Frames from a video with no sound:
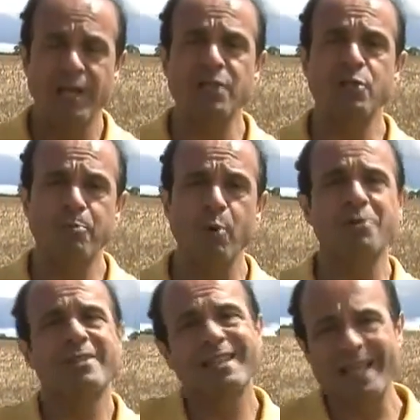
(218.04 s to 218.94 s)
and
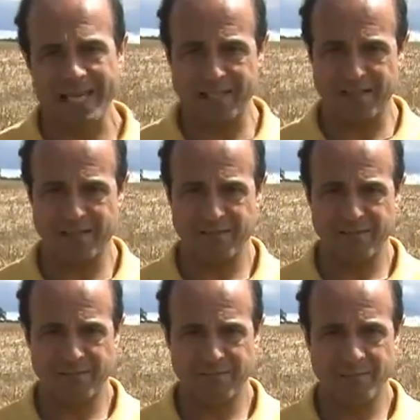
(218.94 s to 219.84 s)
supports the legs.
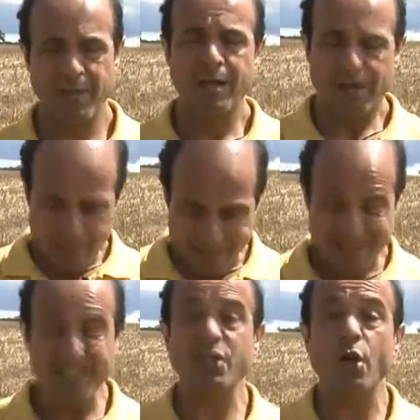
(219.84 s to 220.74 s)
And it
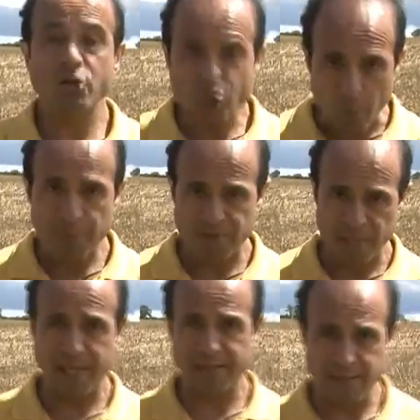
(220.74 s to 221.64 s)
sits on top of the
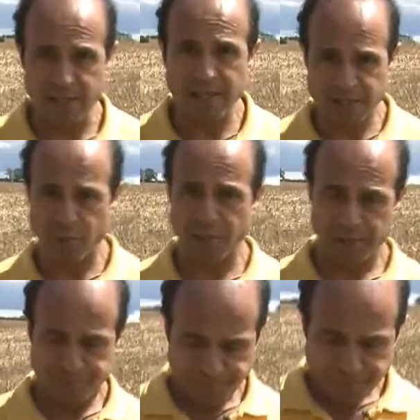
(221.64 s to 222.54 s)
legs, literally.
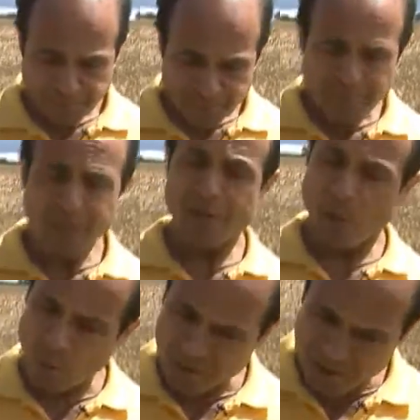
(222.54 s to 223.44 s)
Now,
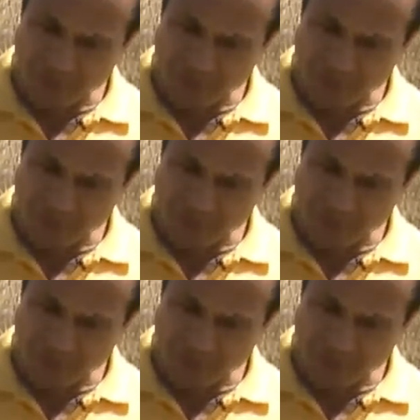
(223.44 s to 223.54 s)
what